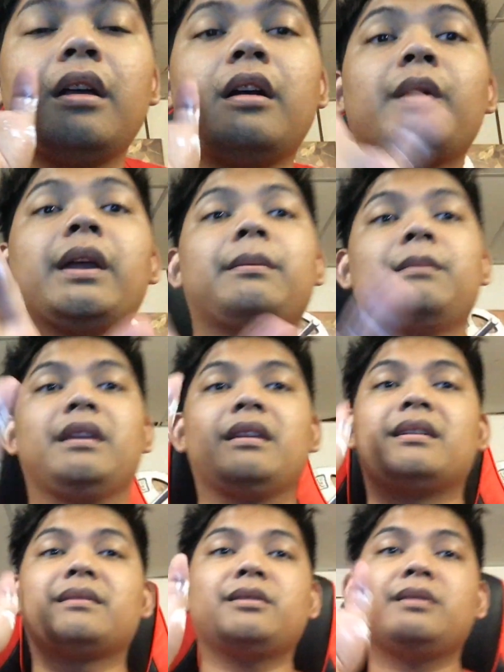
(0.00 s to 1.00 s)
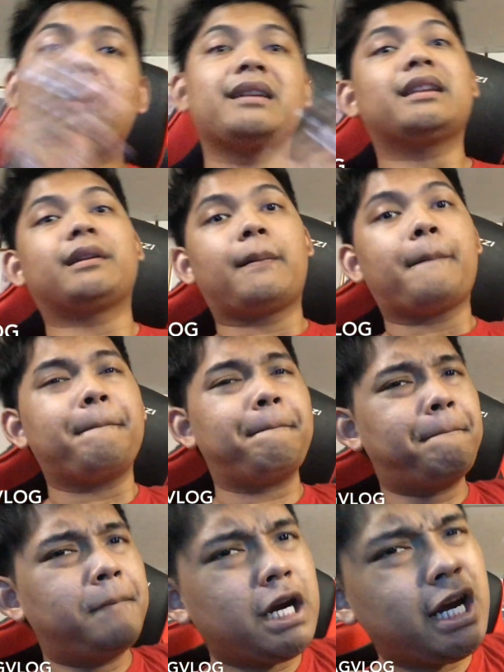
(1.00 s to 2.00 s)
Alright, I'll see you guys later.
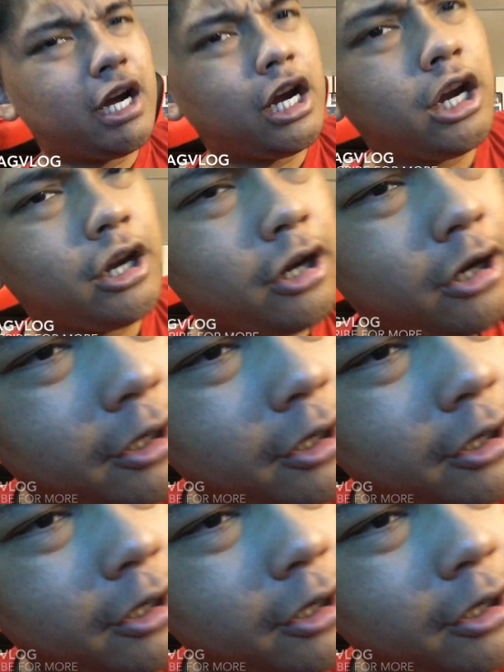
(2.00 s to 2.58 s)
Bye!